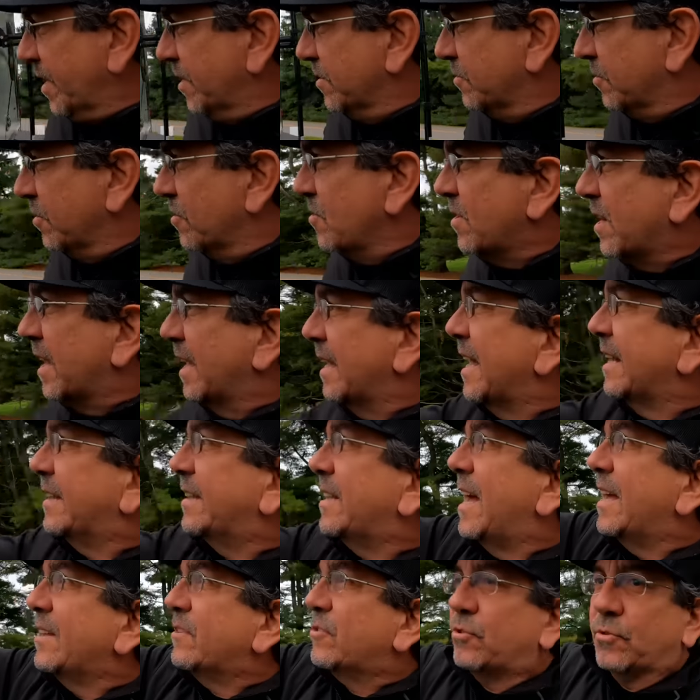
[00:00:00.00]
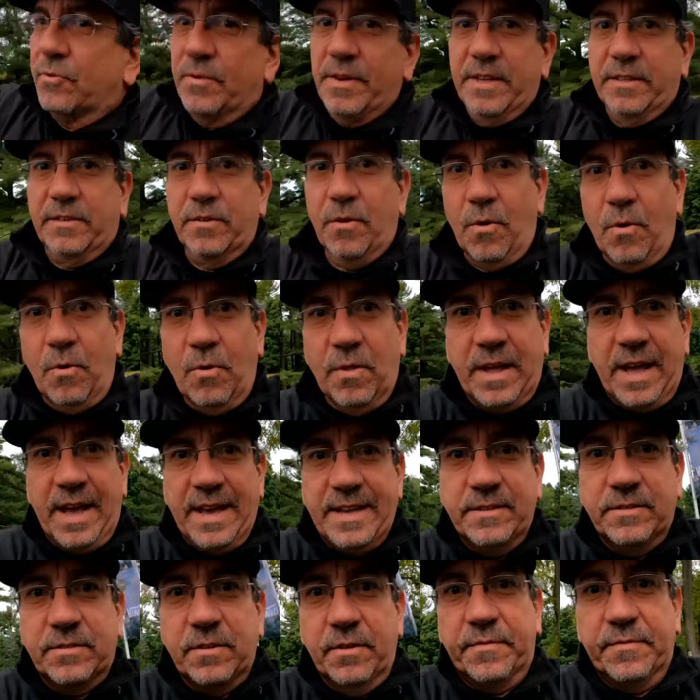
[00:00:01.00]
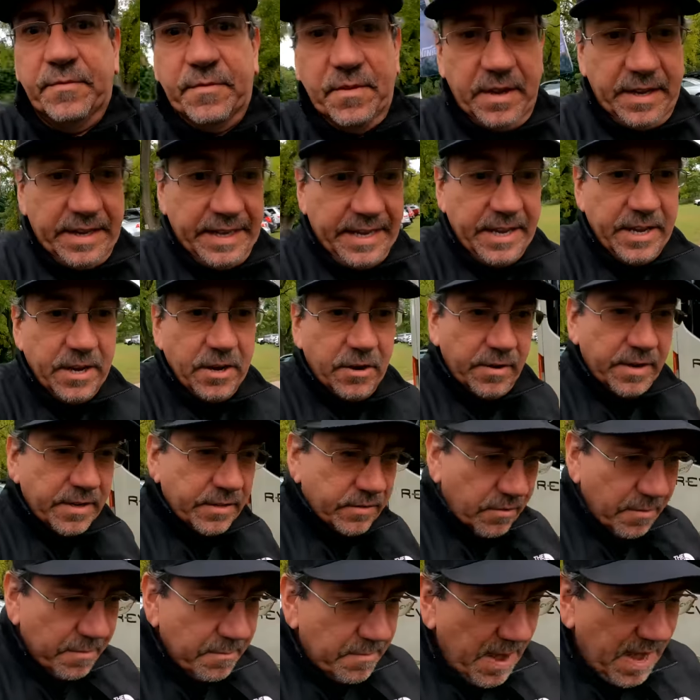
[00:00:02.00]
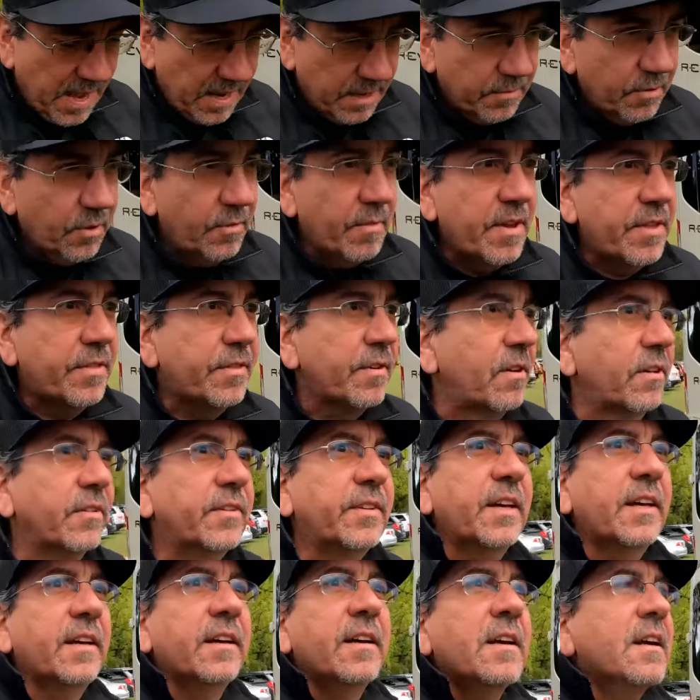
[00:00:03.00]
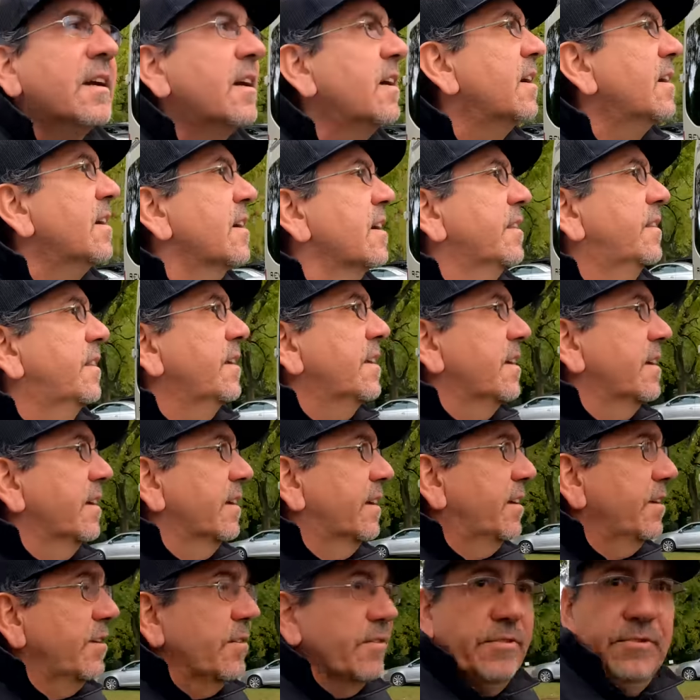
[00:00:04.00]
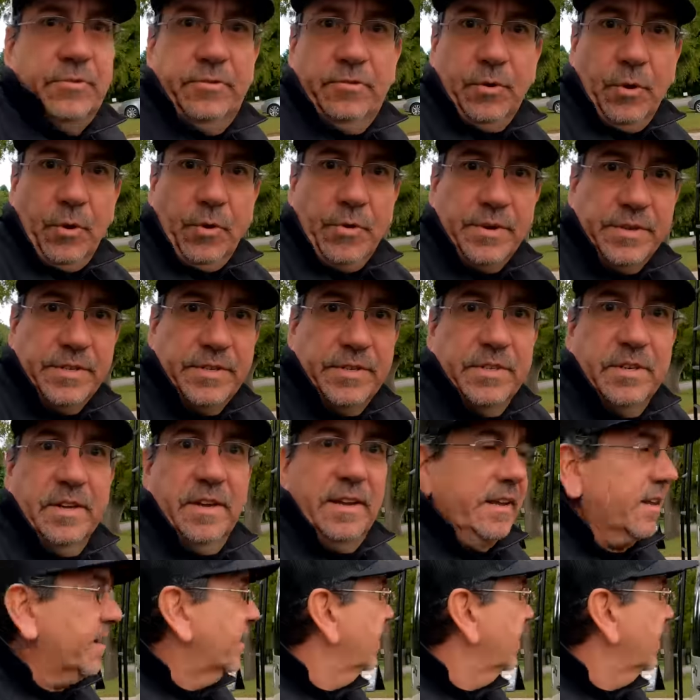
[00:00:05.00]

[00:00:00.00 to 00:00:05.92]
attach to it all kinds of gear. It's compatible with all the gear storage.